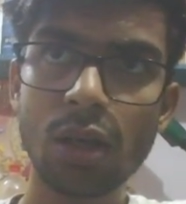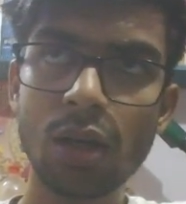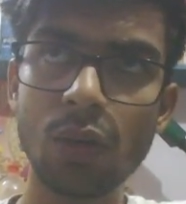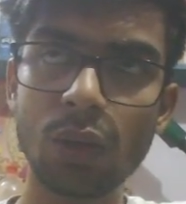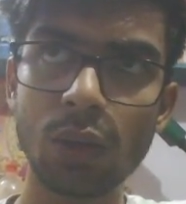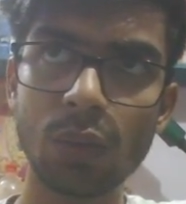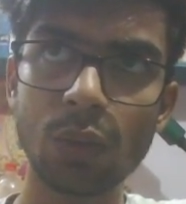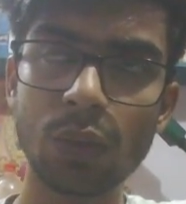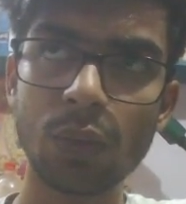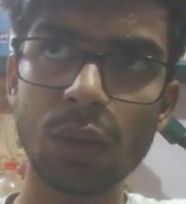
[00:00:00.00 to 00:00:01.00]
Okay.
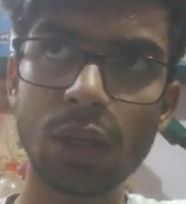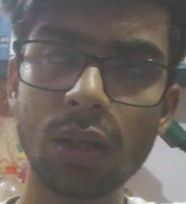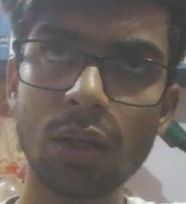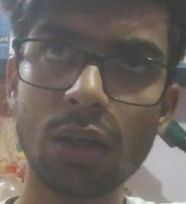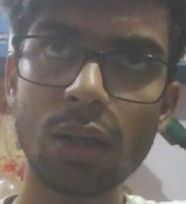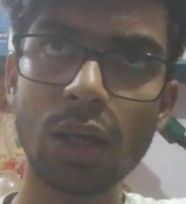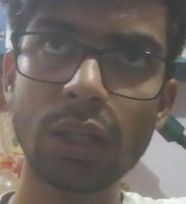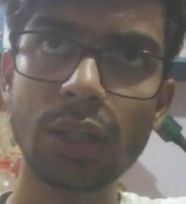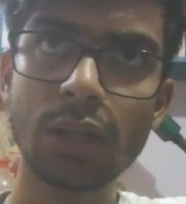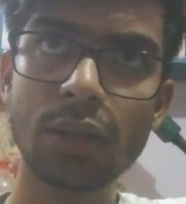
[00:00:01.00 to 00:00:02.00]
I
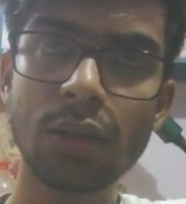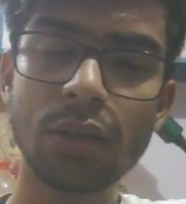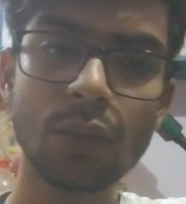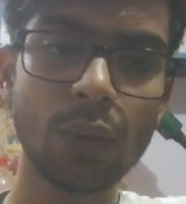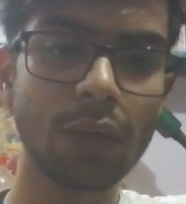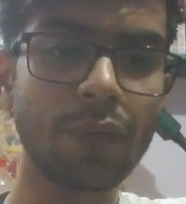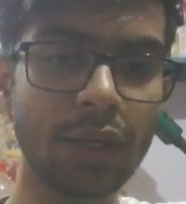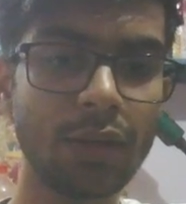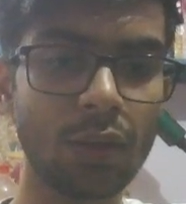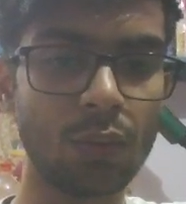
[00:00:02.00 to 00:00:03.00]
think we are
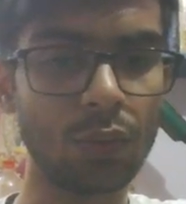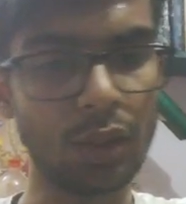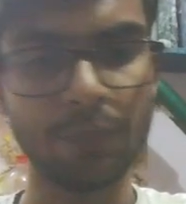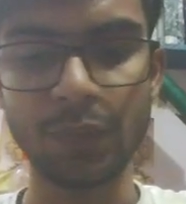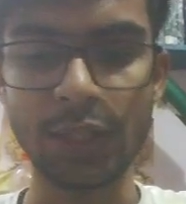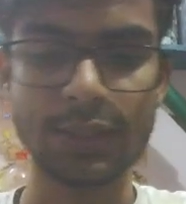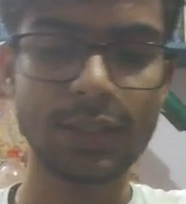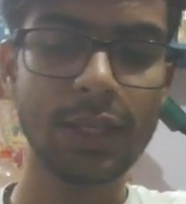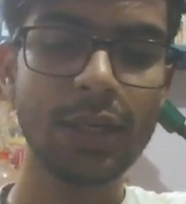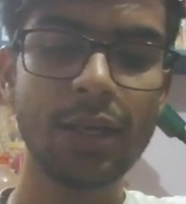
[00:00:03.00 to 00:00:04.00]
fine now. Okay. Yes.
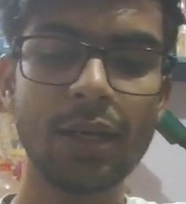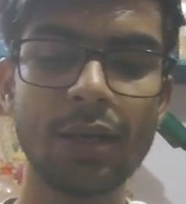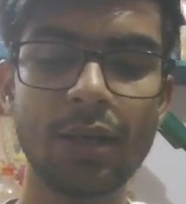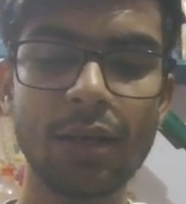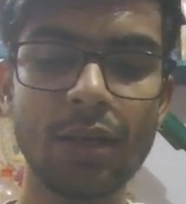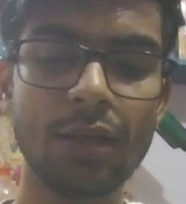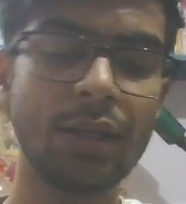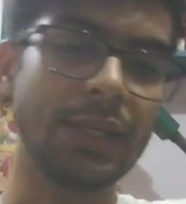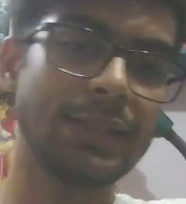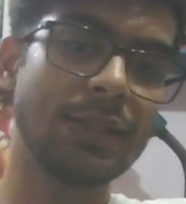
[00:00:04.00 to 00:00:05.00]

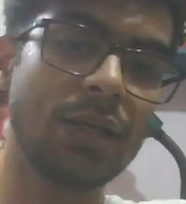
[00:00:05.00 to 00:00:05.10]
Yes.